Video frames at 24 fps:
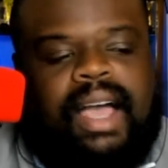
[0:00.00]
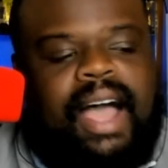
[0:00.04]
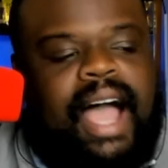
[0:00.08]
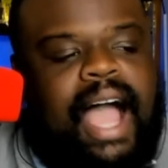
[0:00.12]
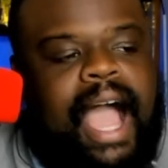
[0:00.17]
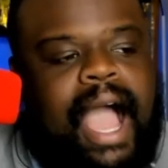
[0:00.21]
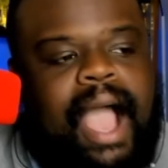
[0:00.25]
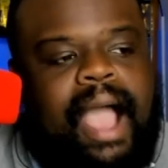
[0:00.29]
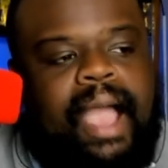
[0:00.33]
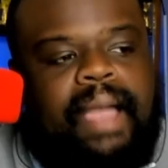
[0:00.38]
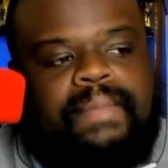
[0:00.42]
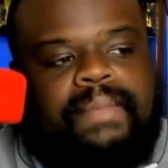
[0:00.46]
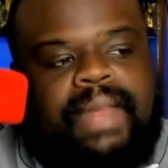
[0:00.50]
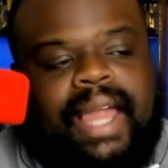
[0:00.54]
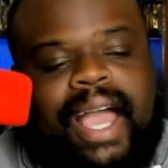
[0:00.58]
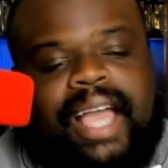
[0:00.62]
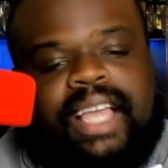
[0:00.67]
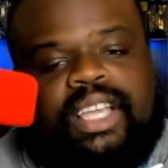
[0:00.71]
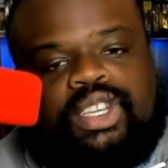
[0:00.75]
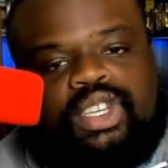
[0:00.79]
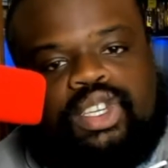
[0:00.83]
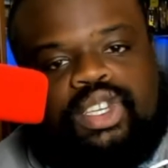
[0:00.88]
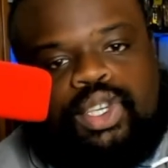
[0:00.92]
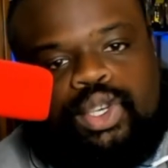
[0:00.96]
I am
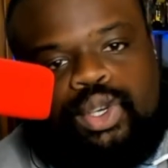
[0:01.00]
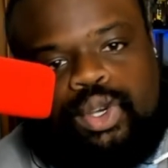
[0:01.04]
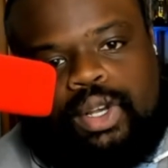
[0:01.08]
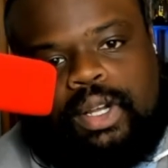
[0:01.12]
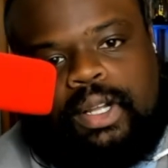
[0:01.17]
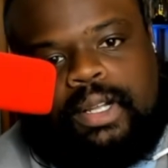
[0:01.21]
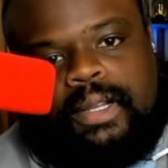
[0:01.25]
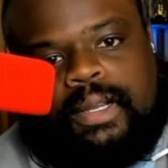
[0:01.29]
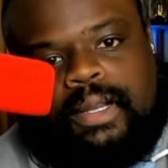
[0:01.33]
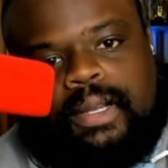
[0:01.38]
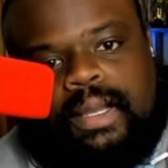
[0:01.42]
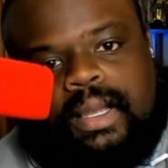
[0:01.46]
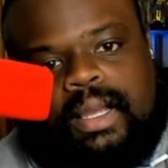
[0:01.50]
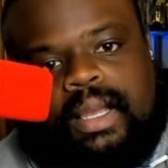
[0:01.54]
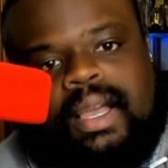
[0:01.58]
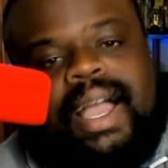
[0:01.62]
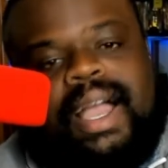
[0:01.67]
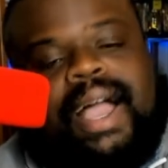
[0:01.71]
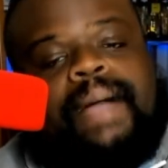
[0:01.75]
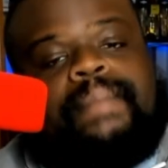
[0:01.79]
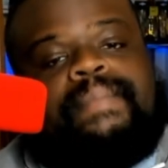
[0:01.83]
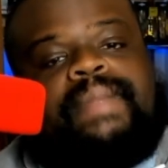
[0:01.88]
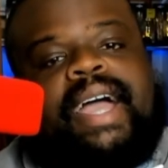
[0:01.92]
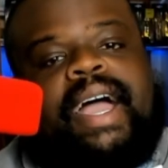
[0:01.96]
not sure.
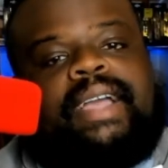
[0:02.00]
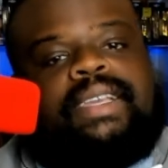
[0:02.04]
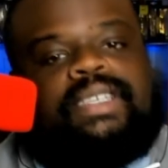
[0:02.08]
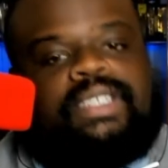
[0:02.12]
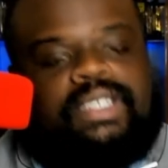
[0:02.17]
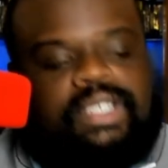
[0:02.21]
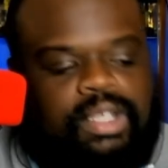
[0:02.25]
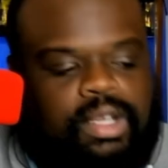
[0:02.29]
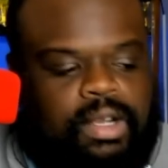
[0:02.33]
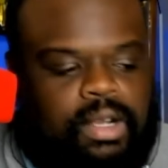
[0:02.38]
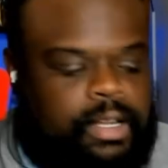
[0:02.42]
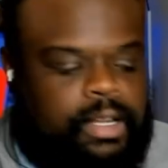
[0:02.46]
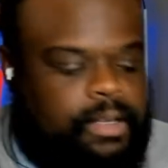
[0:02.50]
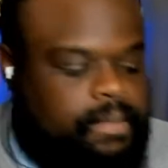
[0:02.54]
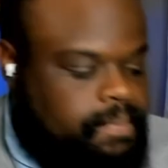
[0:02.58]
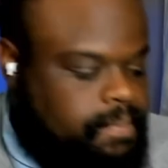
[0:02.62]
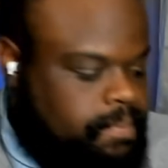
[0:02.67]
I'm not sure.